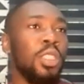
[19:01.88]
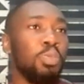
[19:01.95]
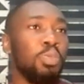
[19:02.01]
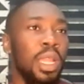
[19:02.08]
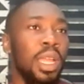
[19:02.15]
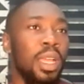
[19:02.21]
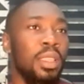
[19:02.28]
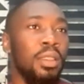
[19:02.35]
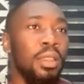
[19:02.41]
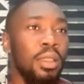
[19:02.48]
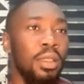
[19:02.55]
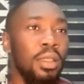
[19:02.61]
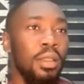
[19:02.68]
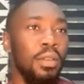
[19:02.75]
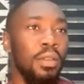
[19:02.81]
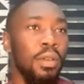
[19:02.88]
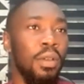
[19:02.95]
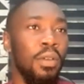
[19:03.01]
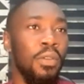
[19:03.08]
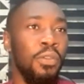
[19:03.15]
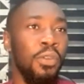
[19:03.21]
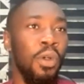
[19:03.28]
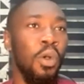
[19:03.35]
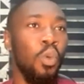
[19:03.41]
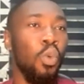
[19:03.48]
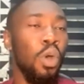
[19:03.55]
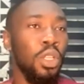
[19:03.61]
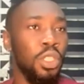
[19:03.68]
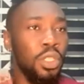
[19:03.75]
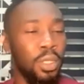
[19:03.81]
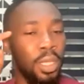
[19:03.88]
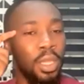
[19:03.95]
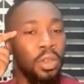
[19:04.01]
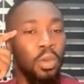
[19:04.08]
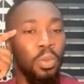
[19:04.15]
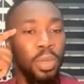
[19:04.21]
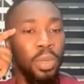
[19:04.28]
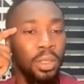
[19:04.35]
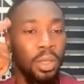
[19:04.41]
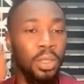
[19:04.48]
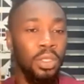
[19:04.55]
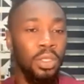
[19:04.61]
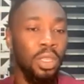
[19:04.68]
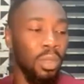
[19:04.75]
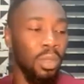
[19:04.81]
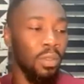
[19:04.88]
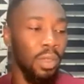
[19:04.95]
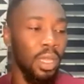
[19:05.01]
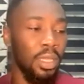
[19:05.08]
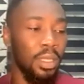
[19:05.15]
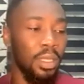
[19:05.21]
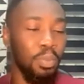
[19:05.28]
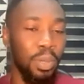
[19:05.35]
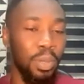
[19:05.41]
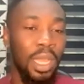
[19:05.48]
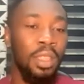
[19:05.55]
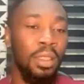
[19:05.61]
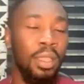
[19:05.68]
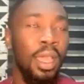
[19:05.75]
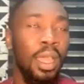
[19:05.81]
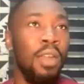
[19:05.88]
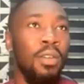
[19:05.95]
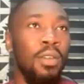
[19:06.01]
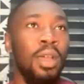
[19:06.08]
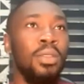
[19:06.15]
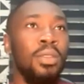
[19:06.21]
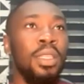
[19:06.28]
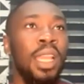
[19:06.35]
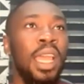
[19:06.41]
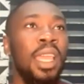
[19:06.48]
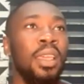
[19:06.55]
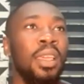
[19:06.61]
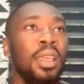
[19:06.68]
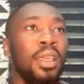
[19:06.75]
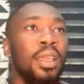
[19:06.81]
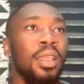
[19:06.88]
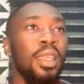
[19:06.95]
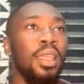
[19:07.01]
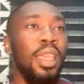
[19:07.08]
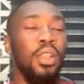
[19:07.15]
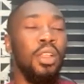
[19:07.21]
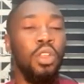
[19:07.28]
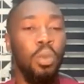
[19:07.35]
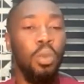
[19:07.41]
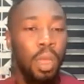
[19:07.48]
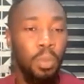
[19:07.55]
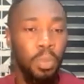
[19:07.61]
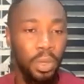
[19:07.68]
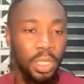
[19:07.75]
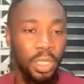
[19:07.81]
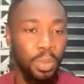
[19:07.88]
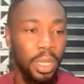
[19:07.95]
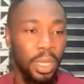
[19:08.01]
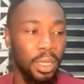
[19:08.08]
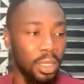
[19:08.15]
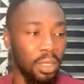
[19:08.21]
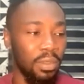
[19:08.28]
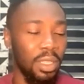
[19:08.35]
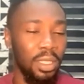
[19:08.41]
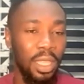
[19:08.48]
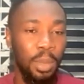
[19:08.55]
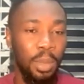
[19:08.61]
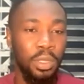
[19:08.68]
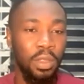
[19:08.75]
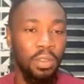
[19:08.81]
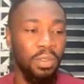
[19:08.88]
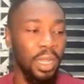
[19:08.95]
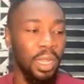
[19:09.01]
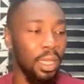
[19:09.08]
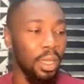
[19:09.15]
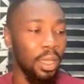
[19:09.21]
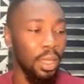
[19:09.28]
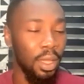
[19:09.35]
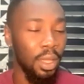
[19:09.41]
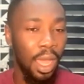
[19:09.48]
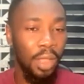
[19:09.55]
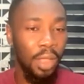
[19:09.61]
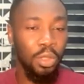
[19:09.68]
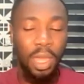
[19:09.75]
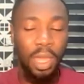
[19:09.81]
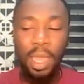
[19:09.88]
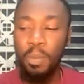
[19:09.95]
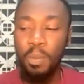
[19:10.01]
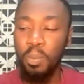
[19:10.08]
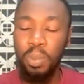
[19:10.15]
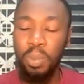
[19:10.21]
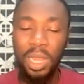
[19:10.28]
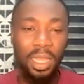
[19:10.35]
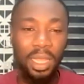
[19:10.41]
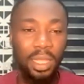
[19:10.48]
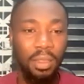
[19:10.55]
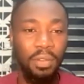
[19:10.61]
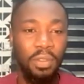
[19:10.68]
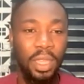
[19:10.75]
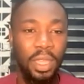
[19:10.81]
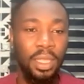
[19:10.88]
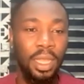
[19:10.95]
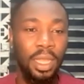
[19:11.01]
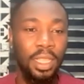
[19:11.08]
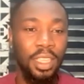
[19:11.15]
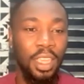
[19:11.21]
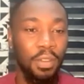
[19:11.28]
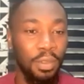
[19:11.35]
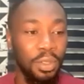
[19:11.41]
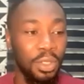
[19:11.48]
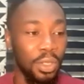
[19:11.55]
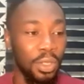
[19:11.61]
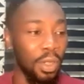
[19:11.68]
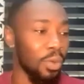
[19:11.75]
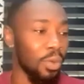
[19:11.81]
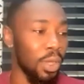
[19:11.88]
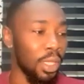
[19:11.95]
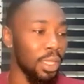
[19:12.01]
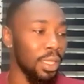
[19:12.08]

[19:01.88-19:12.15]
plan for what you think will be an awesome event. Plan around like a global perspective in terms of like, how do I plan an event that even someone